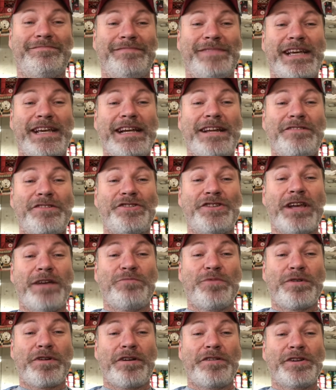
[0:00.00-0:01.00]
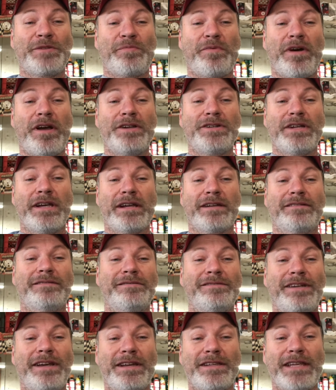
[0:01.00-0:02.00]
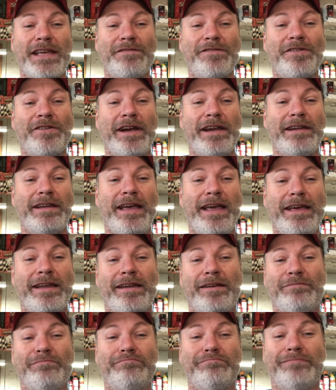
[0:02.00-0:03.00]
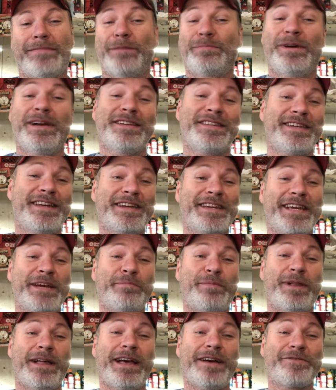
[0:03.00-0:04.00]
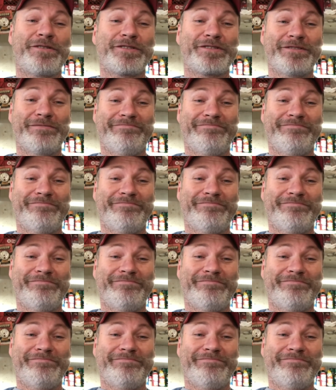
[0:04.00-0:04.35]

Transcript: out in the shop and work on your project. You guys have a great day, and I'll probably see you in a couple hours.